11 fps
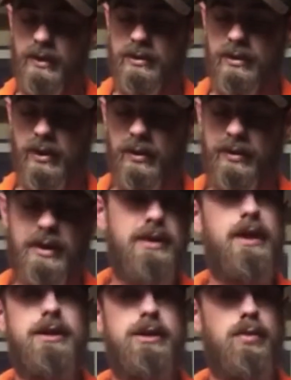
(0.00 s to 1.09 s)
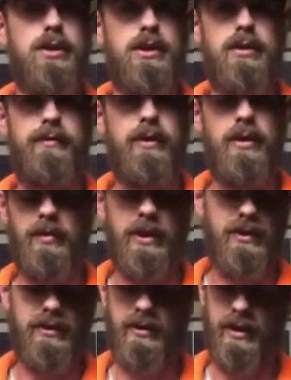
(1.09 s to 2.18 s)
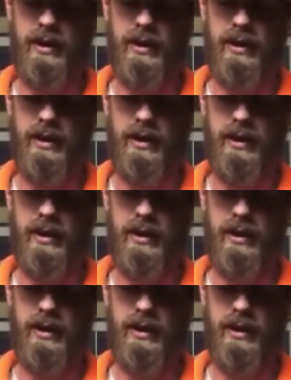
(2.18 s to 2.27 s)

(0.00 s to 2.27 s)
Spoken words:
So this actually worked out very well.